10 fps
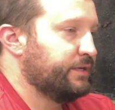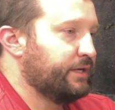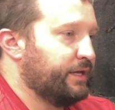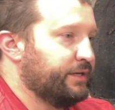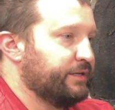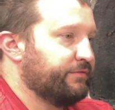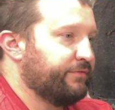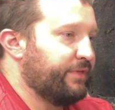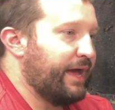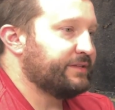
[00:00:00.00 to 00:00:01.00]
And
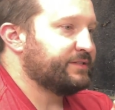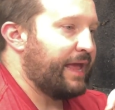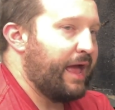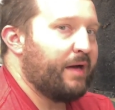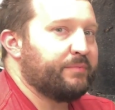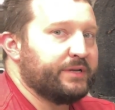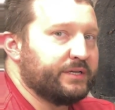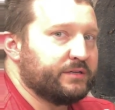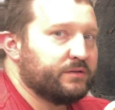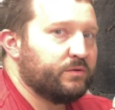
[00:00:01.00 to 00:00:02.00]
if that's
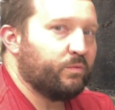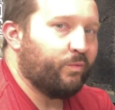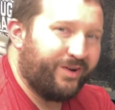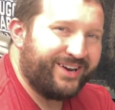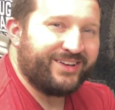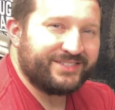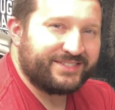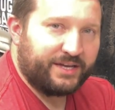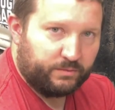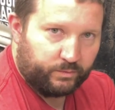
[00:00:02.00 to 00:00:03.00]
happening, what else
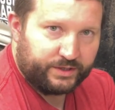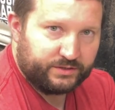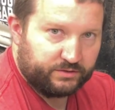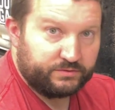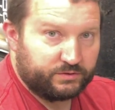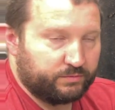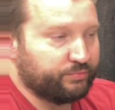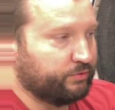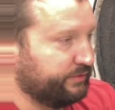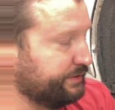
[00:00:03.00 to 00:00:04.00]
can we do to
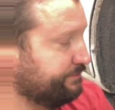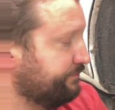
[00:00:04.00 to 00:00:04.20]
improve it?